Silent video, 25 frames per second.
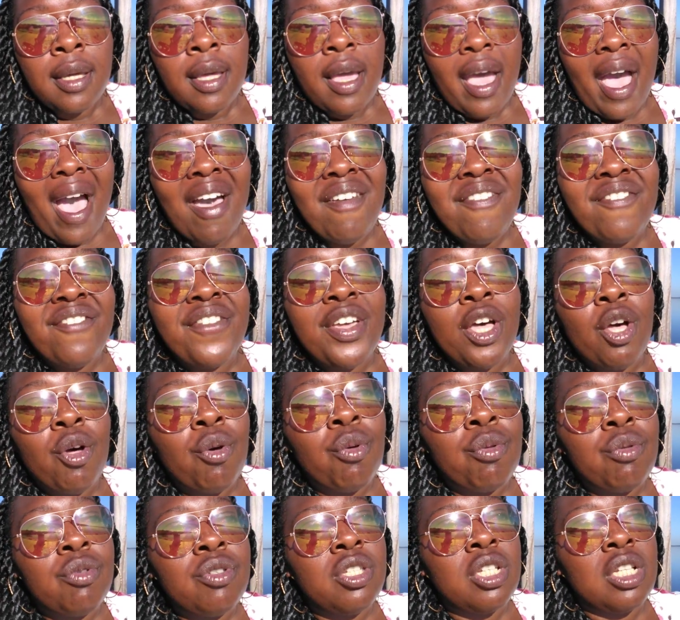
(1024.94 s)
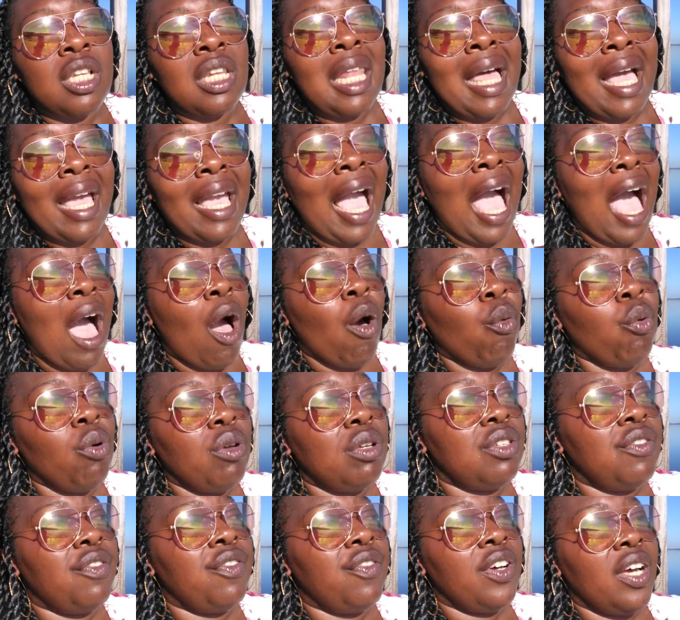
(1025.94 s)
I felt like I
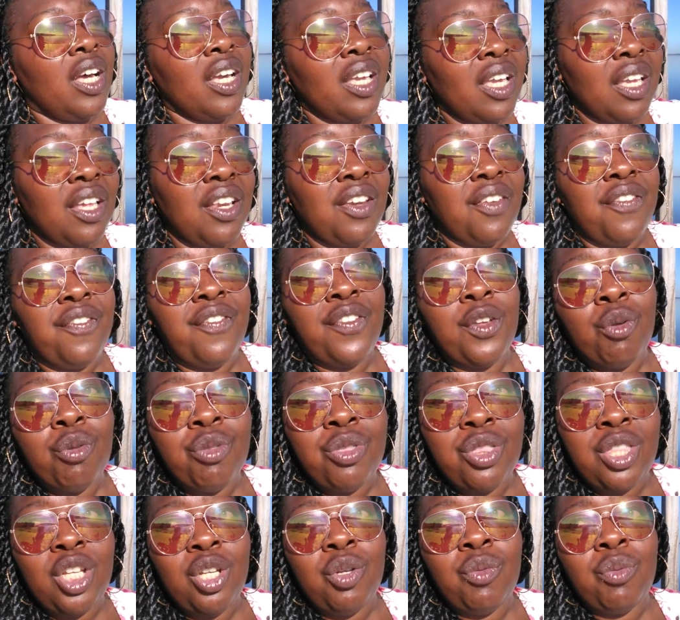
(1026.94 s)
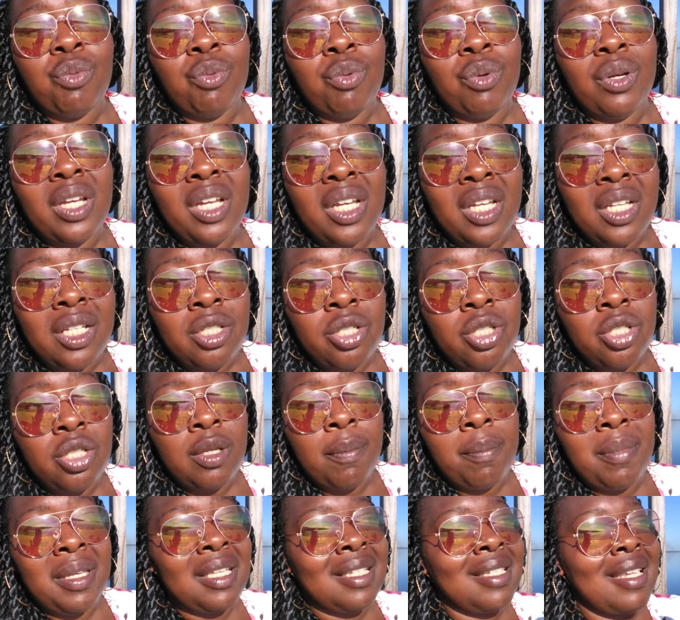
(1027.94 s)
was fucking filthy
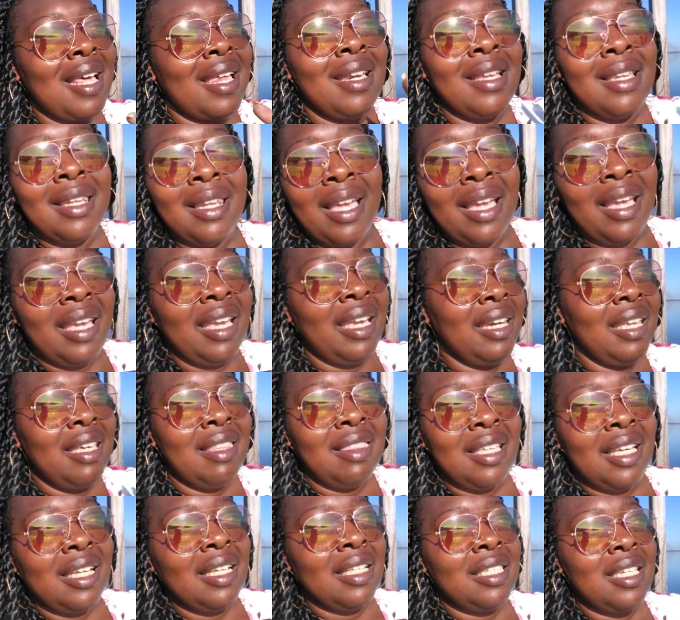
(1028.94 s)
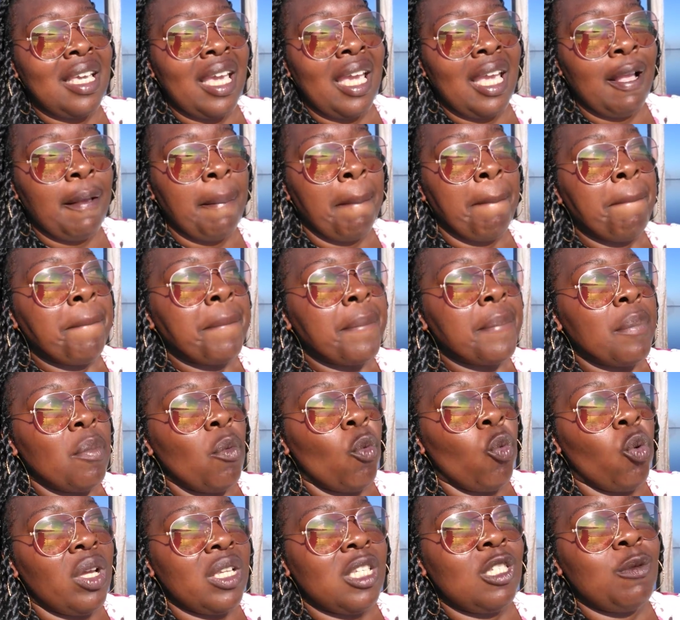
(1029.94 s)
rich, because I didn't let anything taint
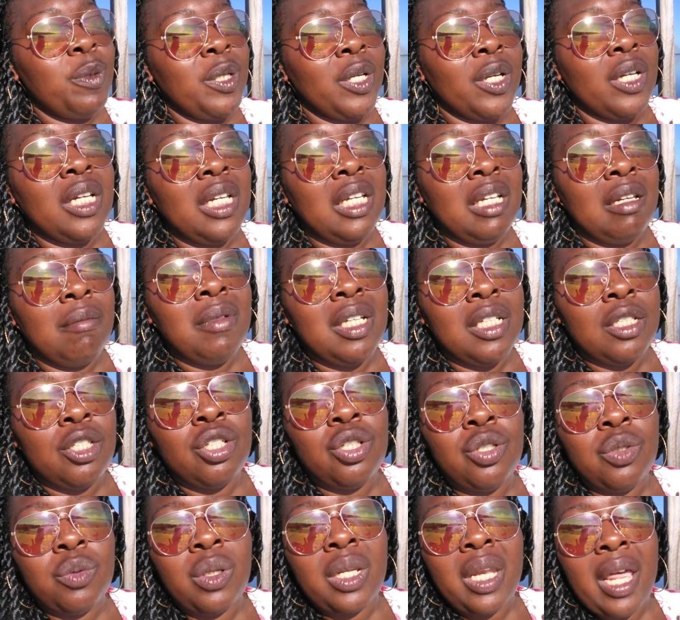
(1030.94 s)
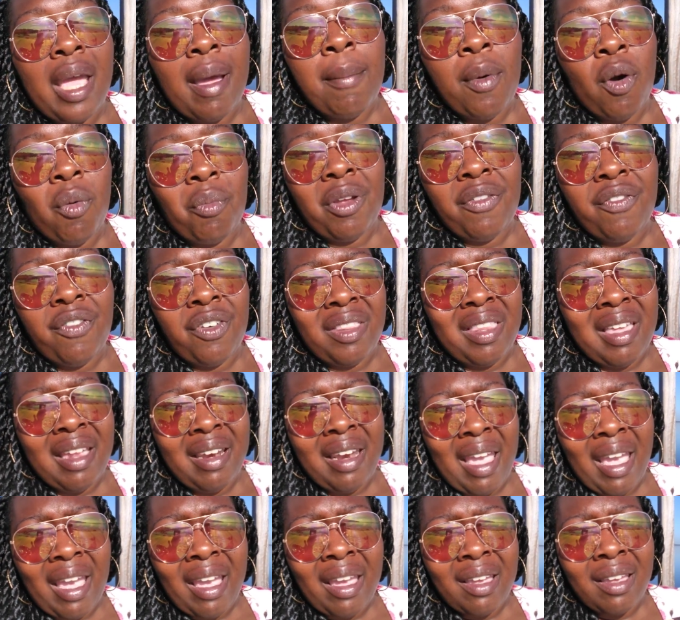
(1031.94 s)
what spirit needed me to do in that moment for that
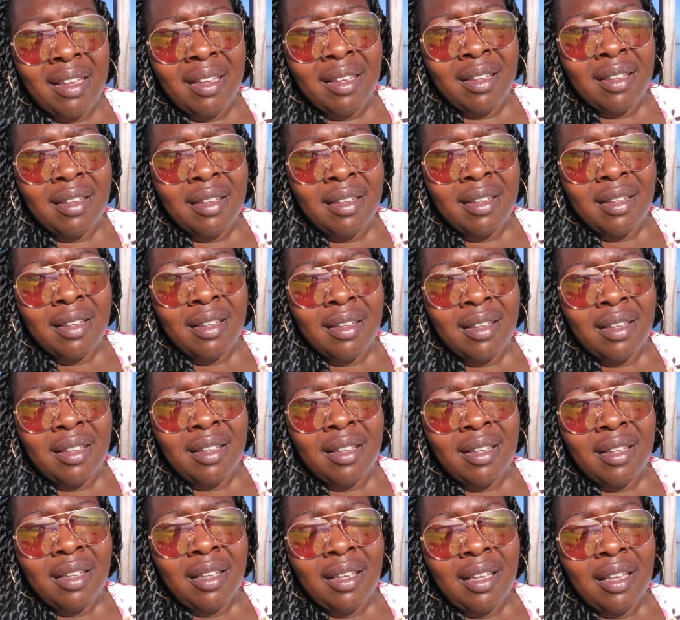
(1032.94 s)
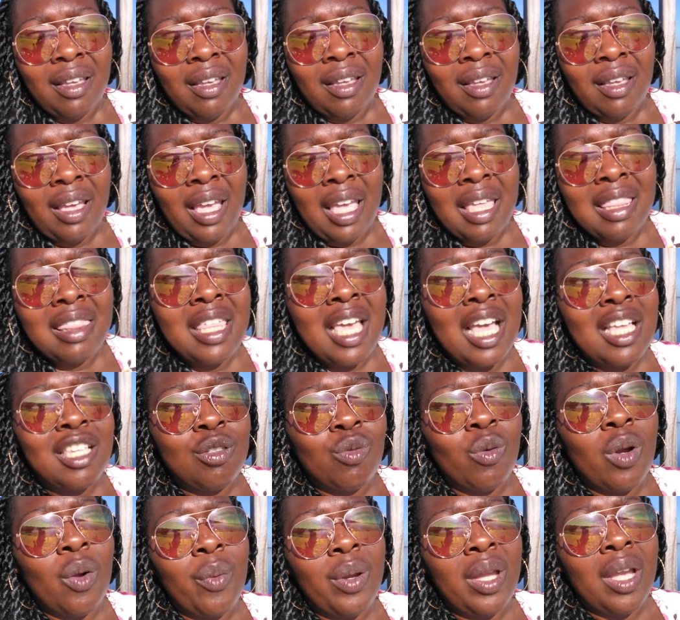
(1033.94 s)
day. And
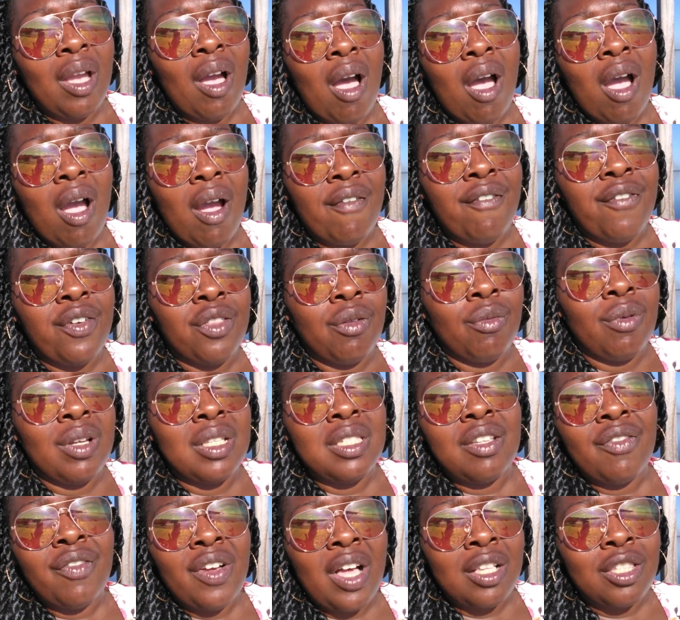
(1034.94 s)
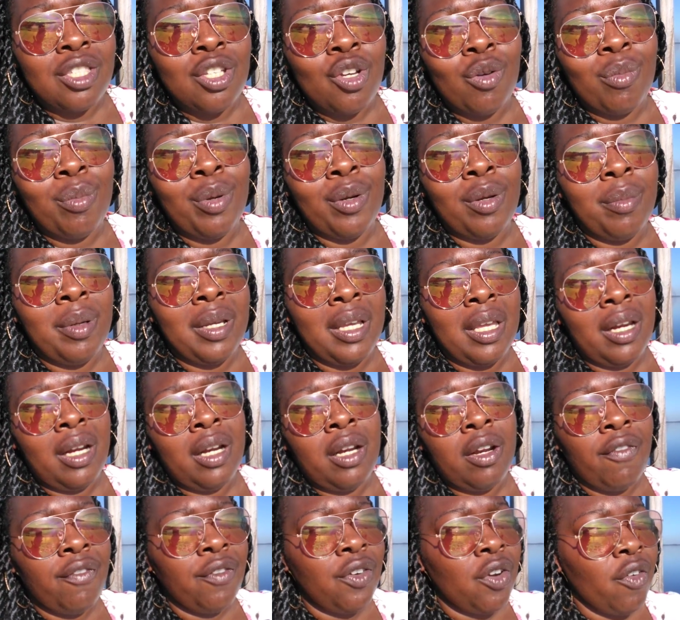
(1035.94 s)
that's where we are for the rest of October,
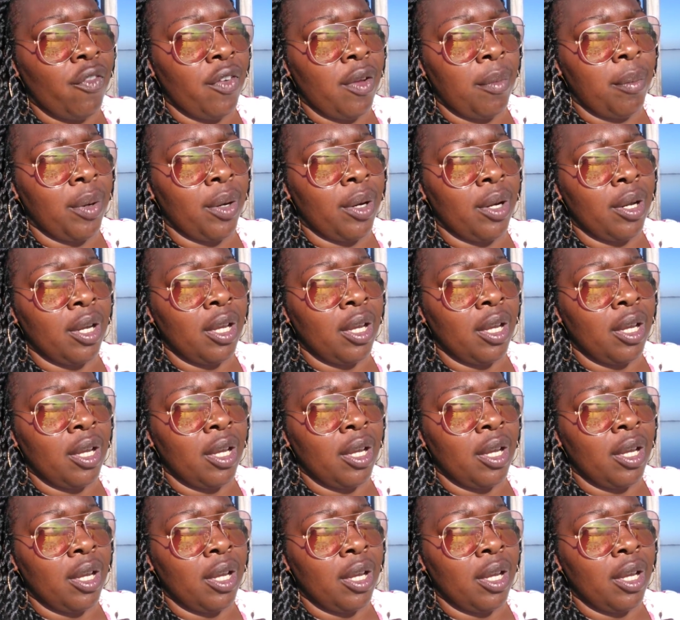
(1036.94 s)
beginning of November.